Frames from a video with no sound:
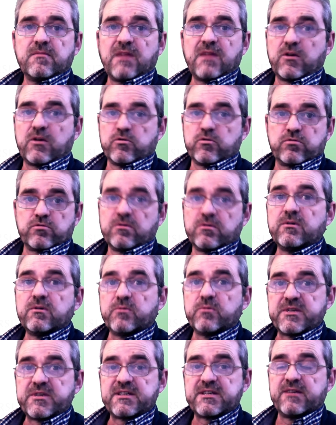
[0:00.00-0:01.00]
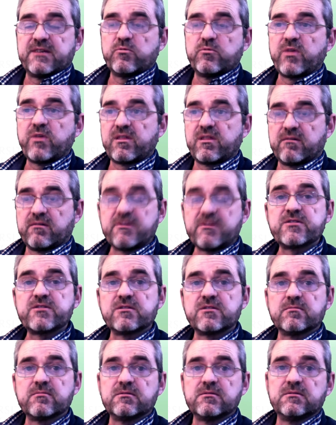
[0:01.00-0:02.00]
a controller with a
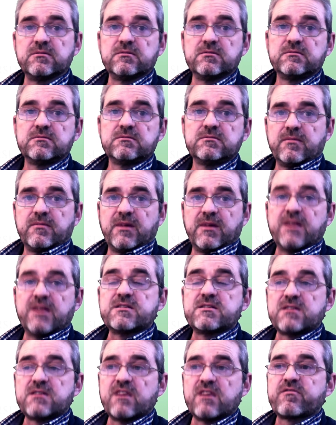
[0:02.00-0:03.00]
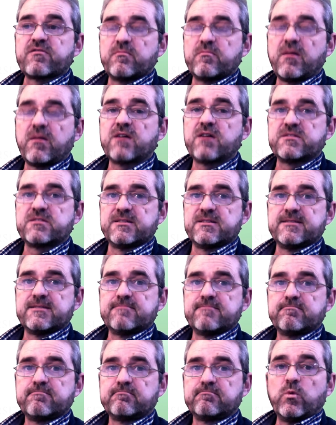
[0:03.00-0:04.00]
reasonable NCF margin
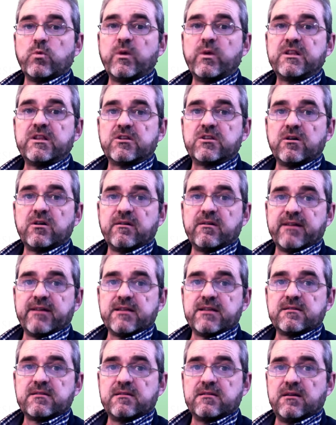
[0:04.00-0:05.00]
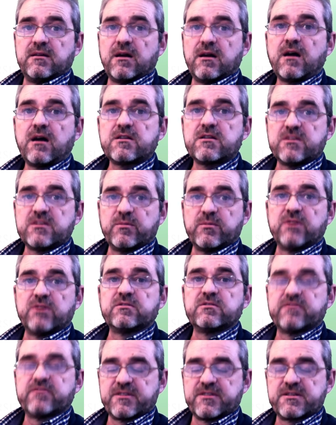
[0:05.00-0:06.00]
will tolerate a large
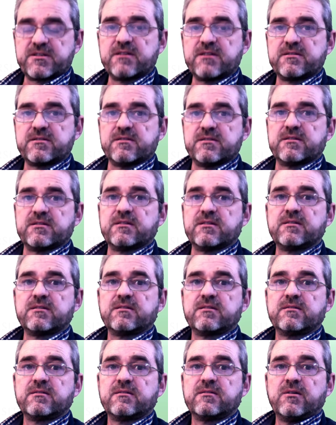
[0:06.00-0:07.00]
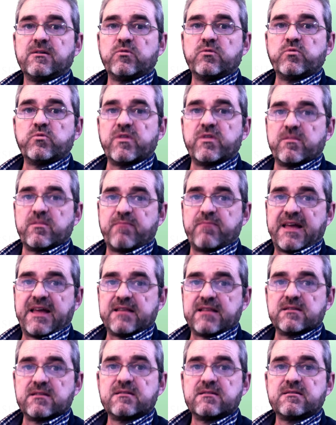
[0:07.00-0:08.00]
amount of uncertainty when the
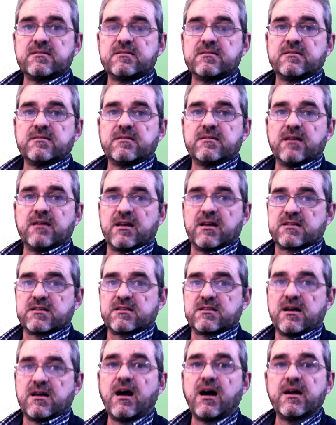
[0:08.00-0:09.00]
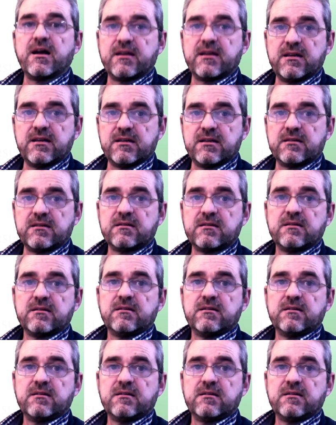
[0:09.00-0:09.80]
plant has high gain,